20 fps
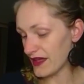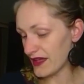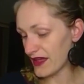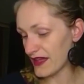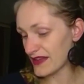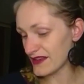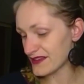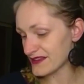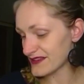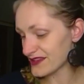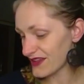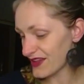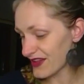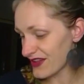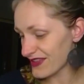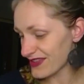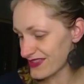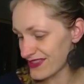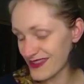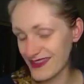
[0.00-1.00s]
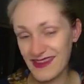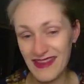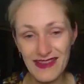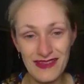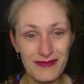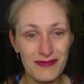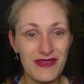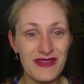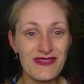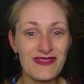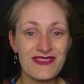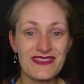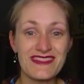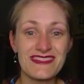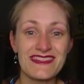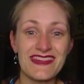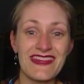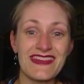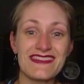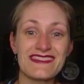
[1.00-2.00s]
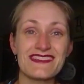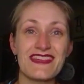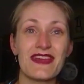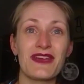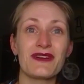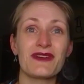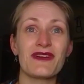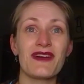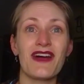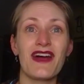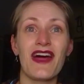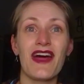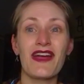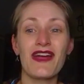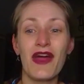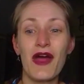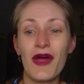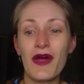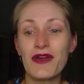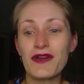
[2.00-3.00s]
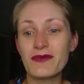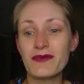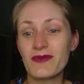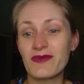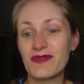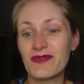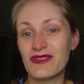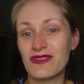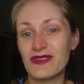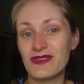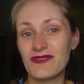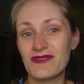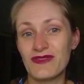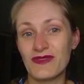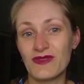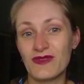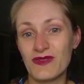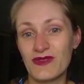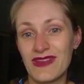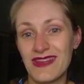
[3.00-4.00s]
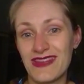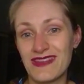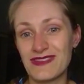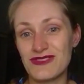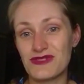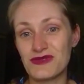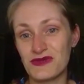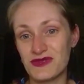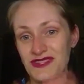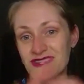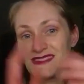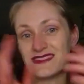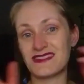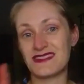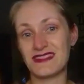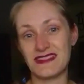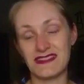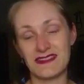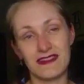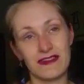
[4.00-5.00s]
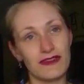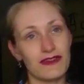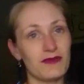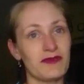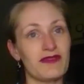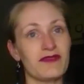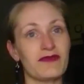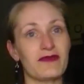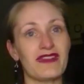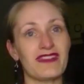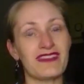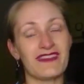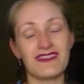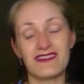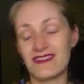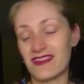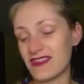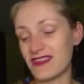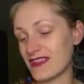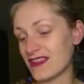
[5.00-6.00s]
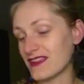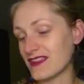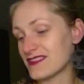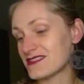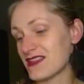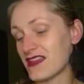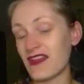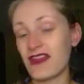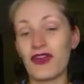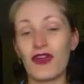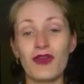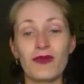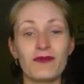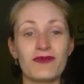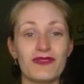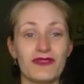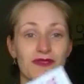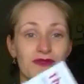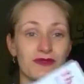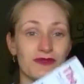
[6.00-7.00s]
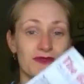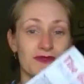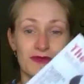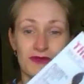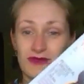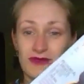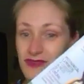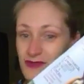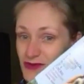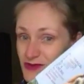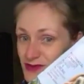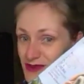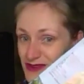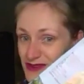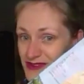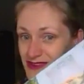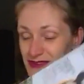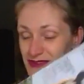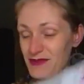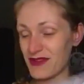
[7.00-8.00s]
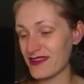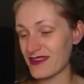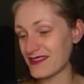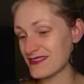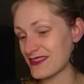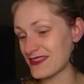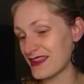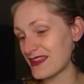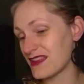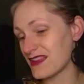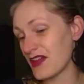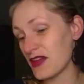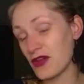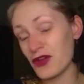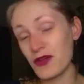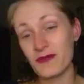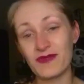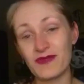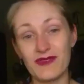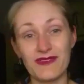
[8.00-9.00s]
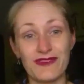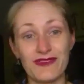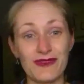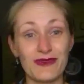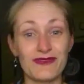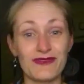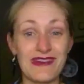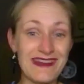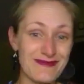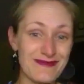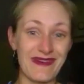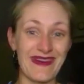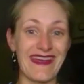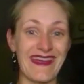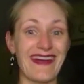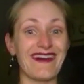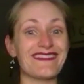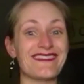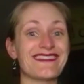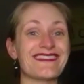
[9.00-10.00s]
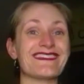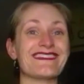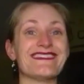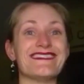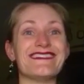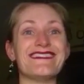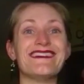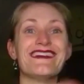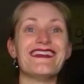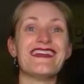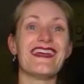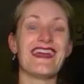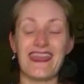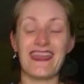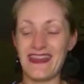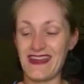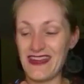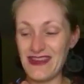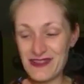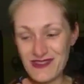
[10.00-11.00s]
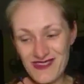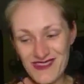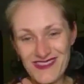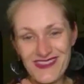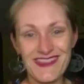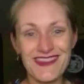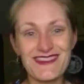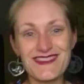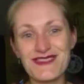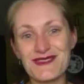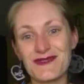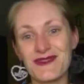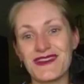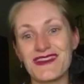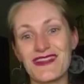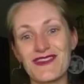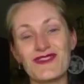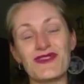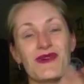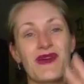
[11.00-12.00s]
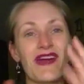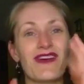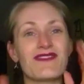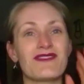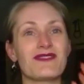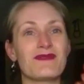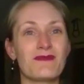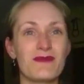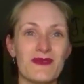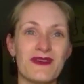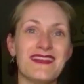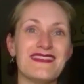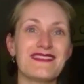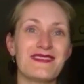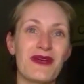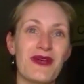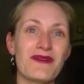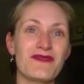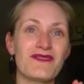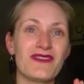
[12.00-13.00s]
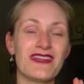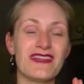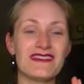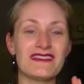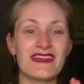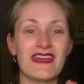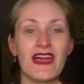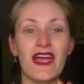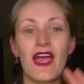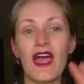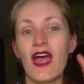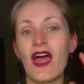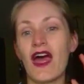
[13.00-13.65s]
And I think that's me for today. So I hope that you've all enjoyed listening to me for my Thursday things. I hope that you're all subscribed to this magazine. I hope that you've all read my article in issue 31. If you haven't, please go and read it.